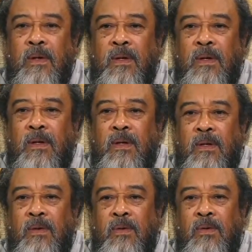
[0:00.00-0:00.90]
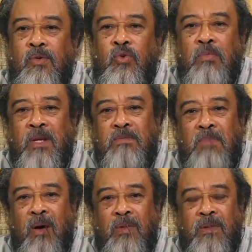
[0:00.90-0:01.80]
Too much
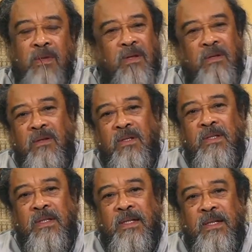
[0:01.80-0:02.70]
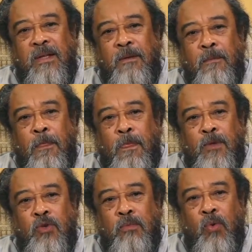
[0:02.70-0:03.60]
mouth, not good.
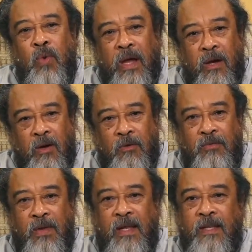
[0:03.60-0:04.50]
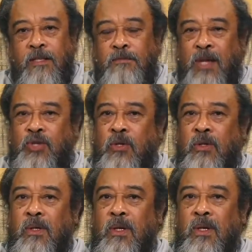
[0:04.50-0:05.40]
So beware of feeling
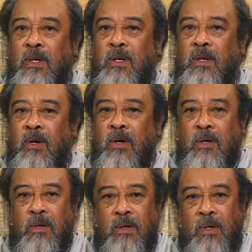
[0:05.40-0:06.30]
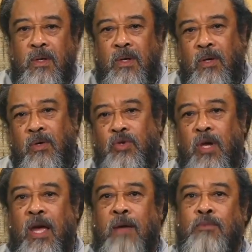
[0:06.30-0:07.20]
special or, you know,
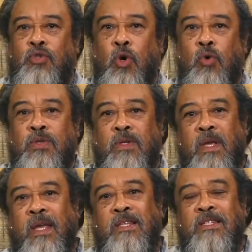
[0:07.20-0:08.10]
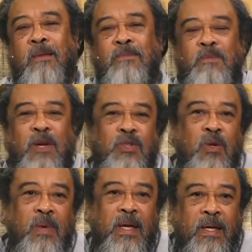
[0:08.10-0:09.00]
I am chosen in some
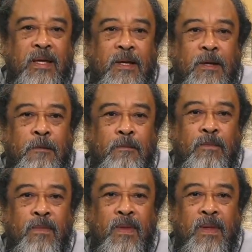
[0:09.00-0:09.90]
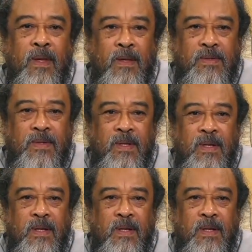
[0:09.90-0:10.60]
special way. Yes.